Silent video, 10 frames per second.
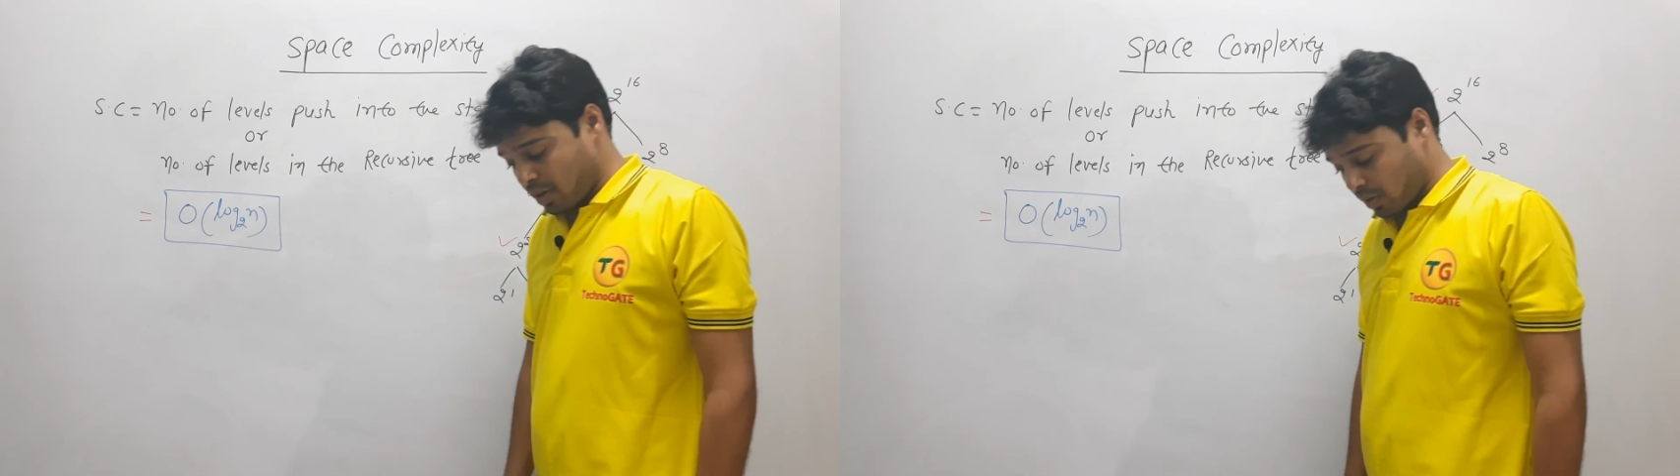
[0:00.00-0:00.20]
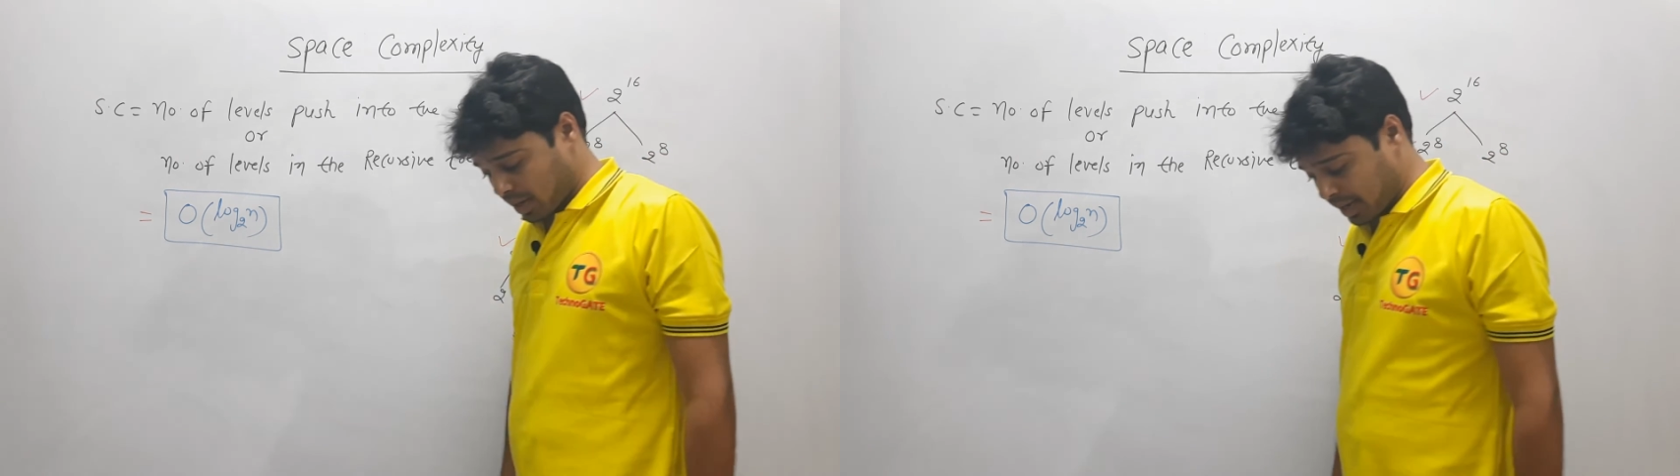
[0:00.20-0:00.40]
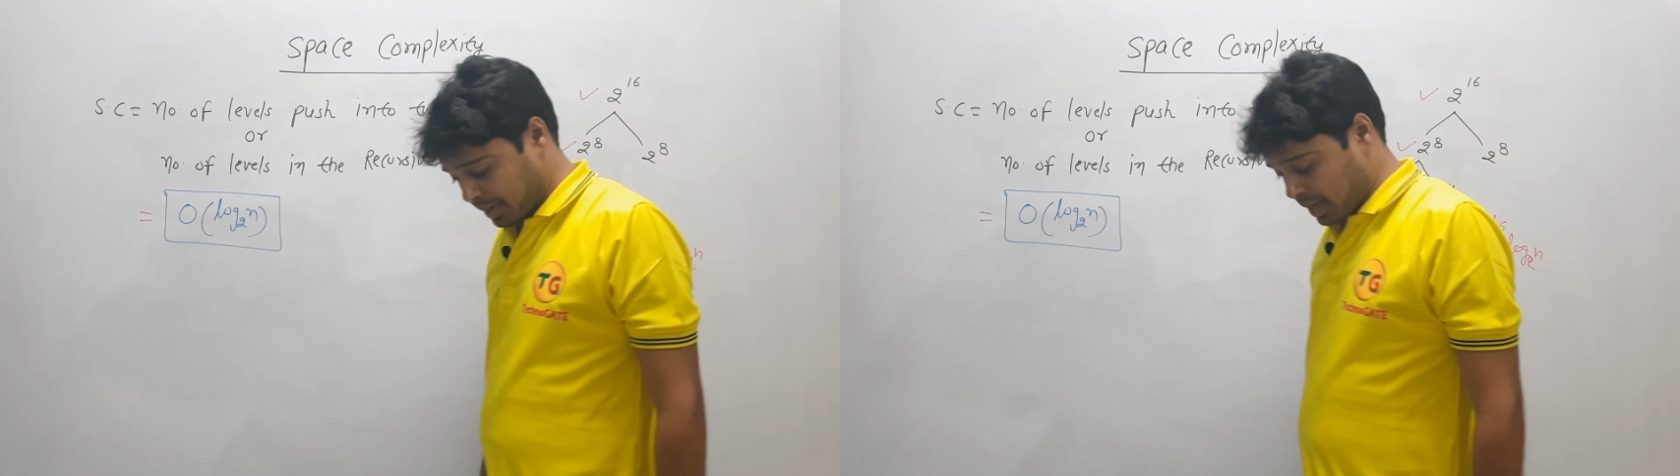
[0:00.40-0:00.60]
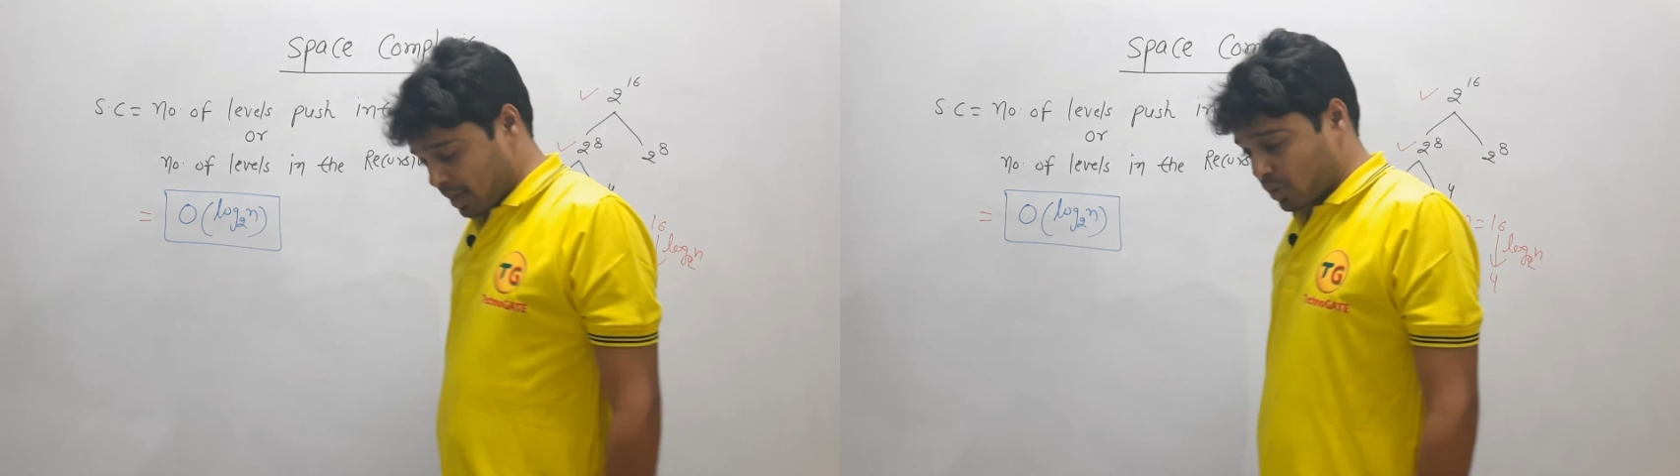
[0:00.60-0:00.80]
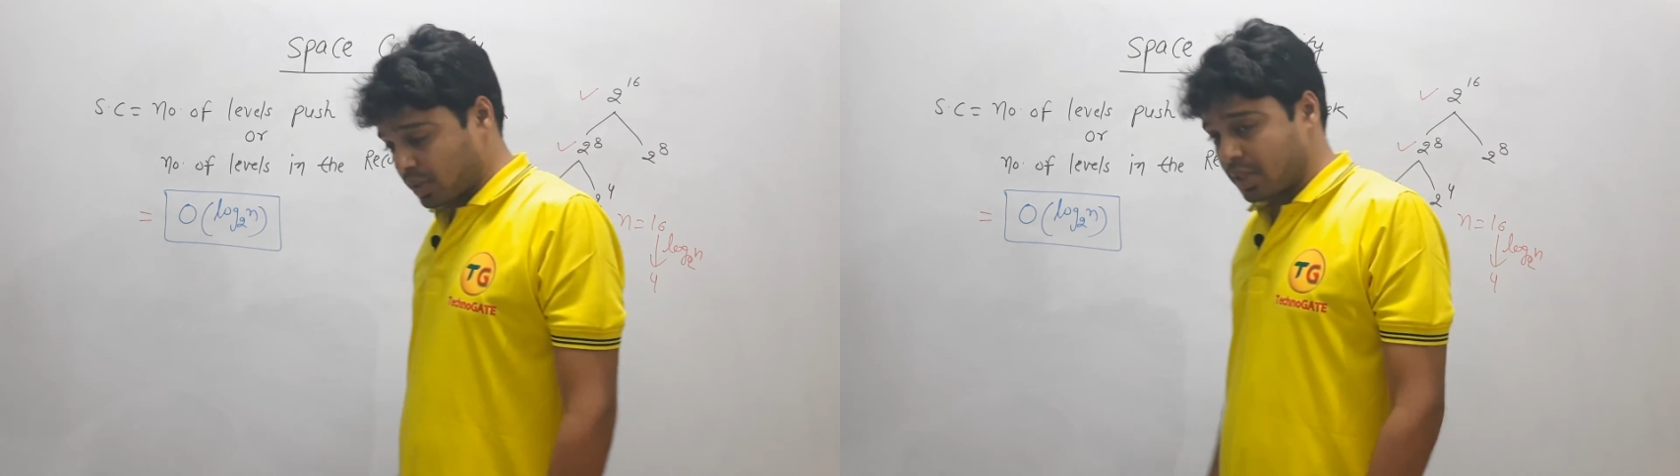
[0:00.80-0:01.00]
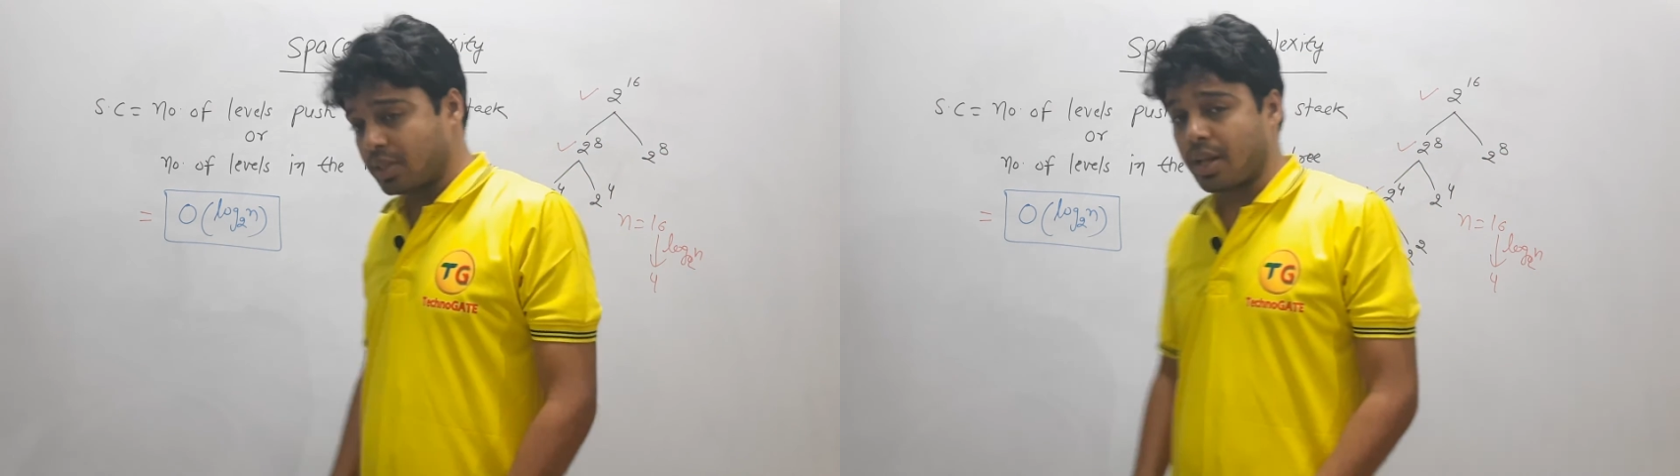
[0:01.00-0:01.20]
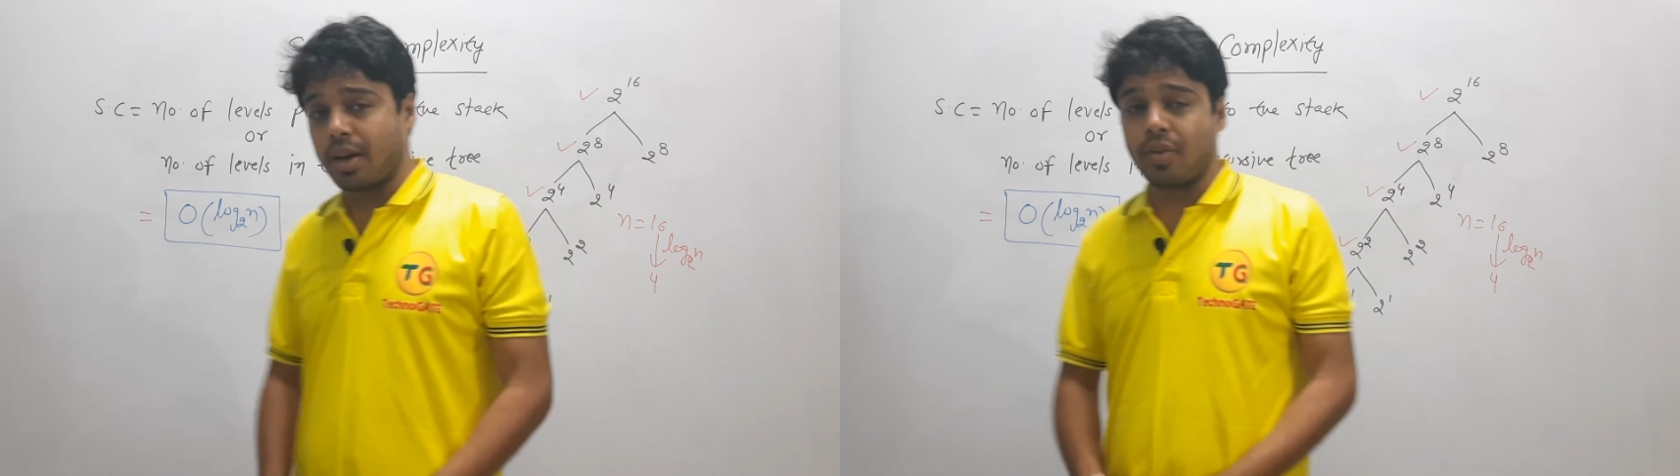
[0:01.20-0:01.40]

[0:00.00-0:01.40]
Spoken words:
Okay. So this is the,